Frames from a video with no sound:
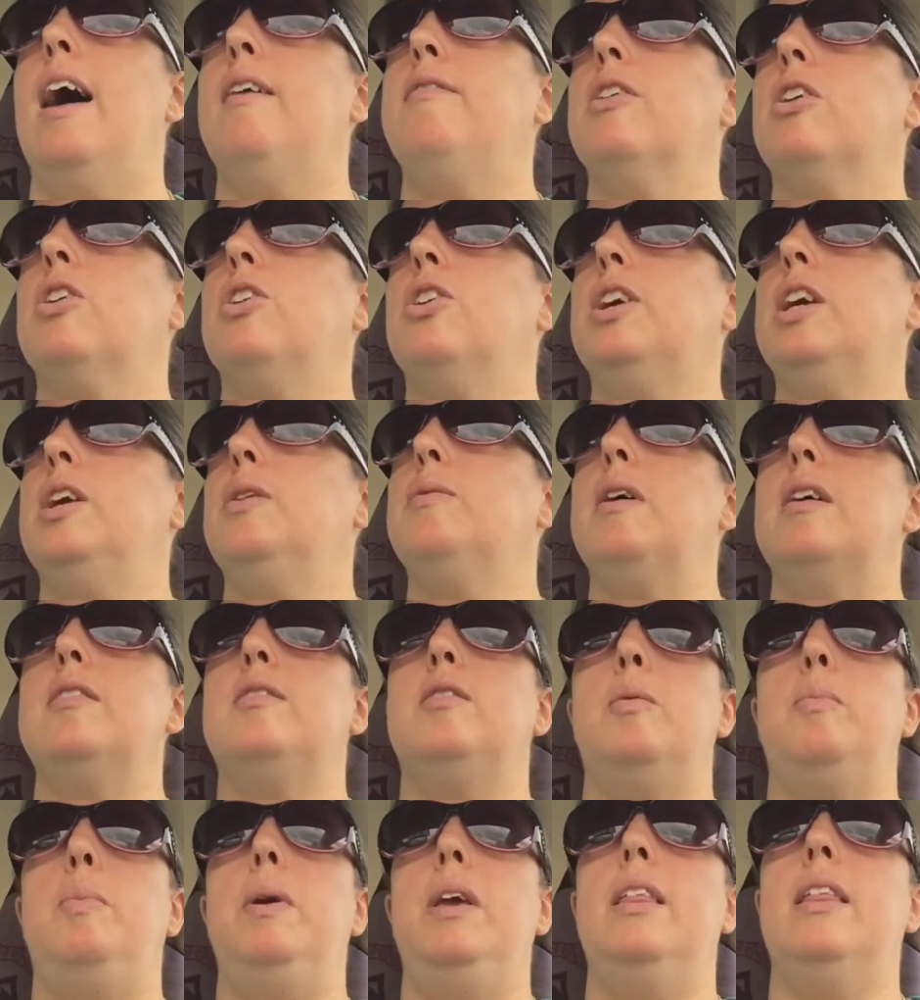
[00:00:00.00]
a cookie
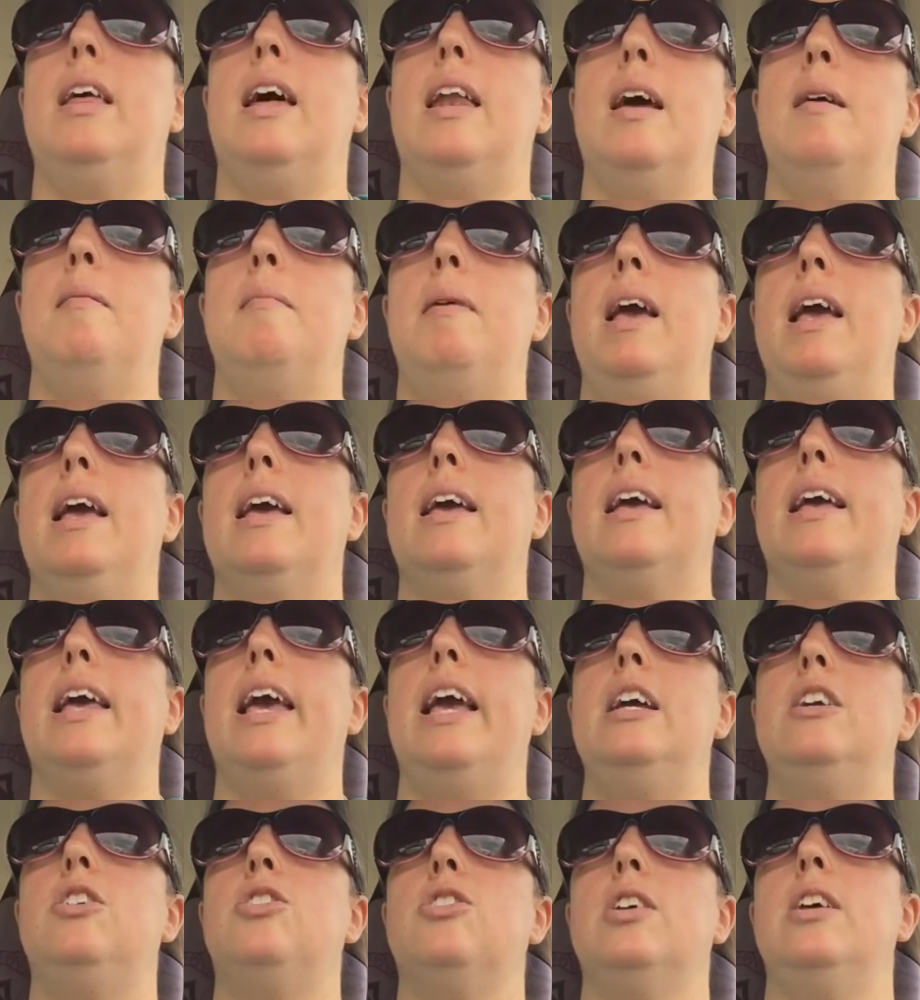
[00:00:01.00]
recipe that I make
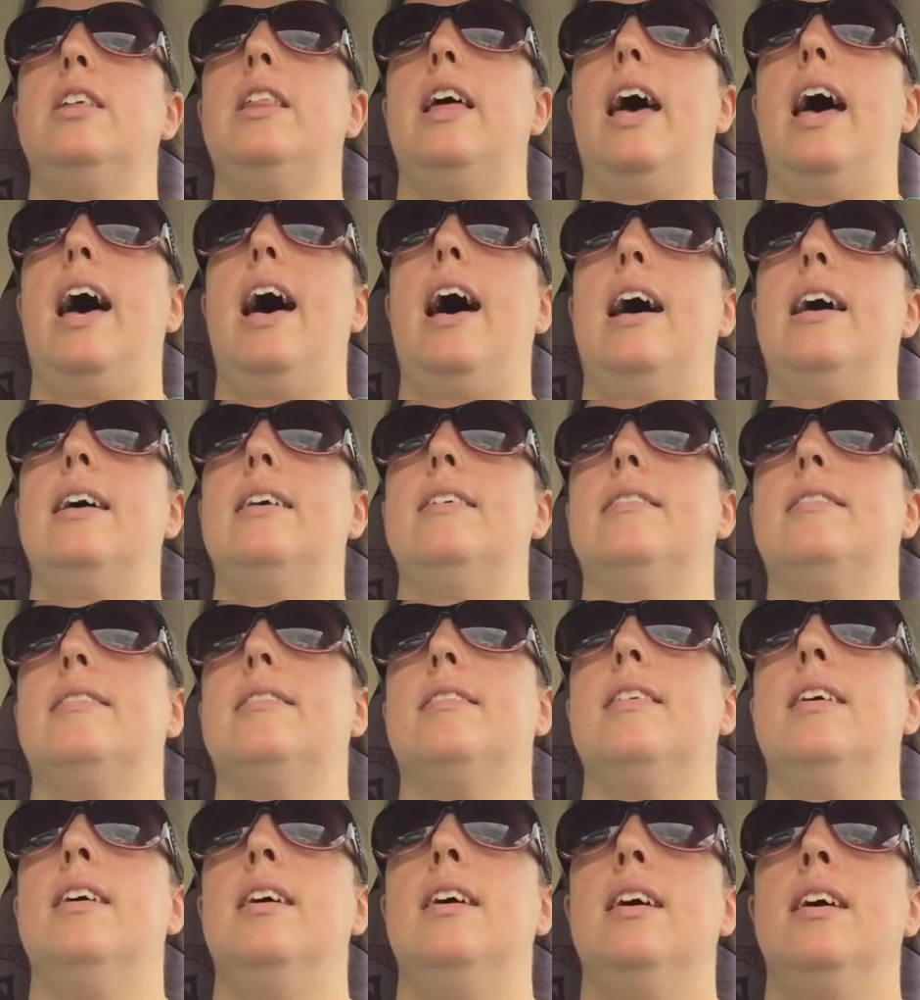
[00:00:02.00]
occasionally that
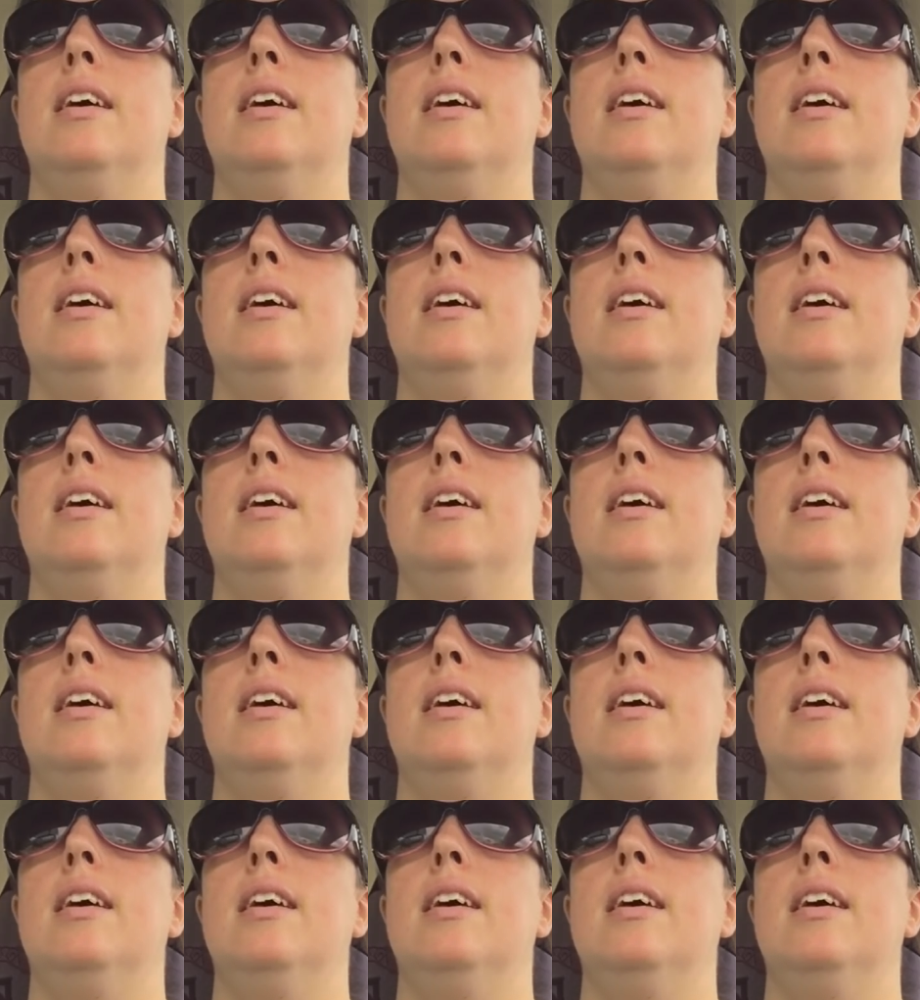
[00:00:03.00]
has